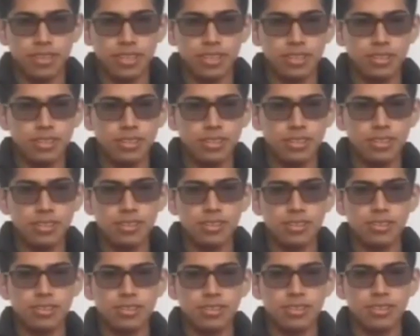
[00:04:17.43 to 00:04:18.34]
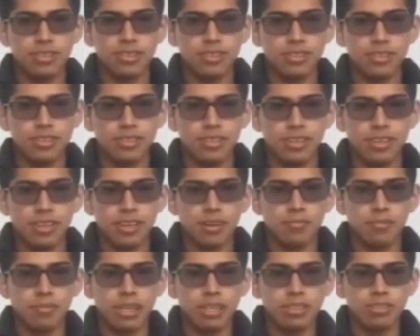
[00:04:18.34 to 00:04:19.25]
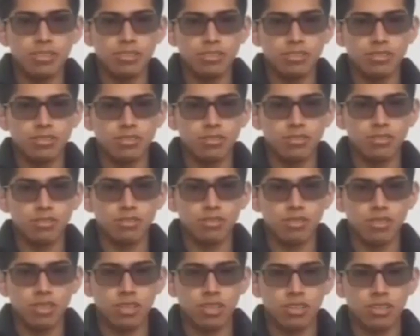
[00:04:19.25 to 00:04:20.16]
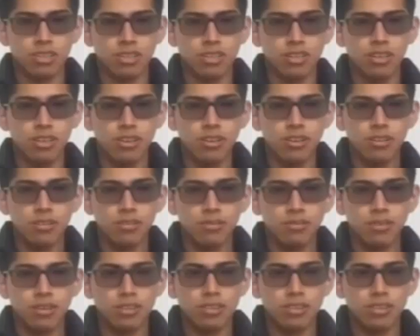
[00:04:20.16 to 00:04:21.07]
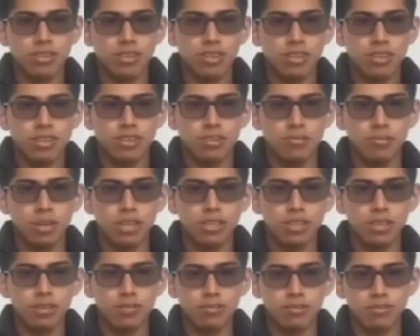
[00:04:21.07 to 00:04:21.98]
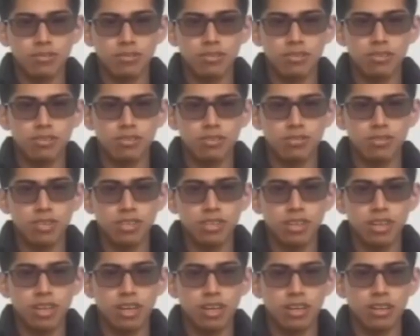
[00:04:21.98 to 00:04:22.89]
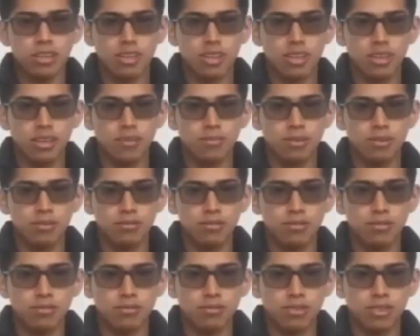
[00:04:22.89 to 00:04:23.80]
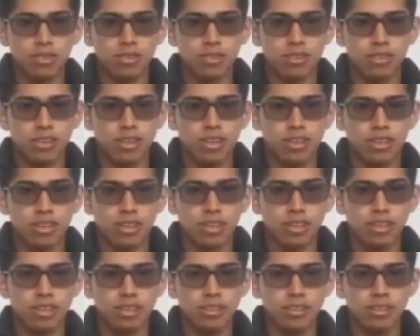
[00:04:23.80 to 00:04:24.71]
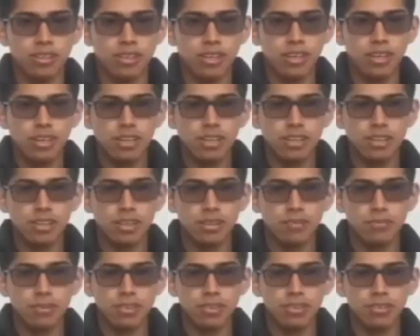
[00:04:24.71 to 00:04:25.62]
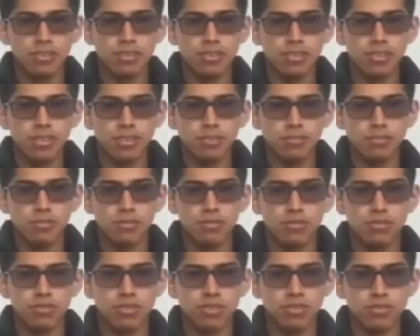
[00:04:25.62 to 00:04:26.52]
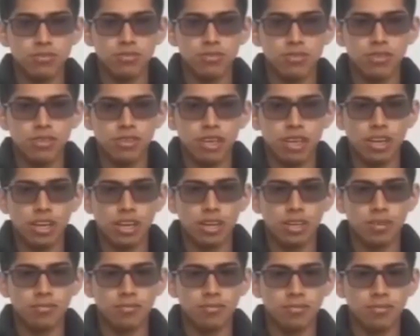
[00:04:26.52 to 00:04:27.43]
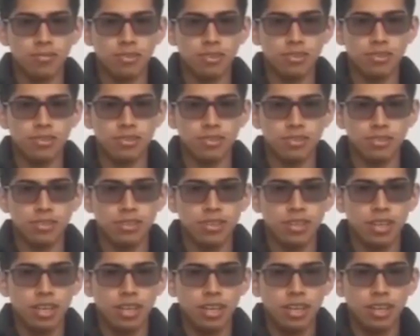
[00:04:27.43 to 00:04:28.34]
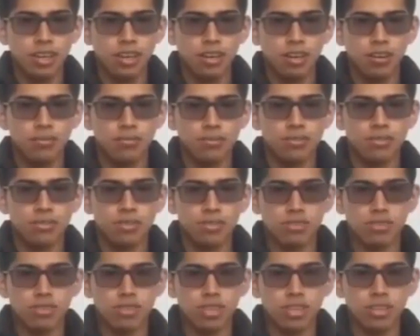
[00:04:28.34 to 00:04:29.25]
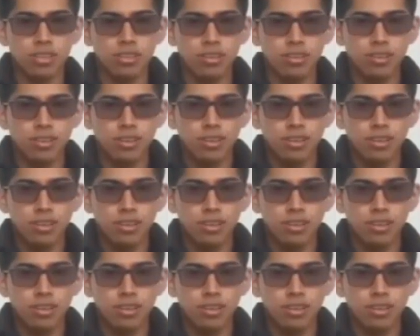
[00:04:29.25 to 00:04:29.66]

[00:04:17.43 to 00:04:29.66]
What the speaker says: The city is indeed a major culture center, with remarkable history and abodes with arcades, libraries, museums, and buildings of interstate,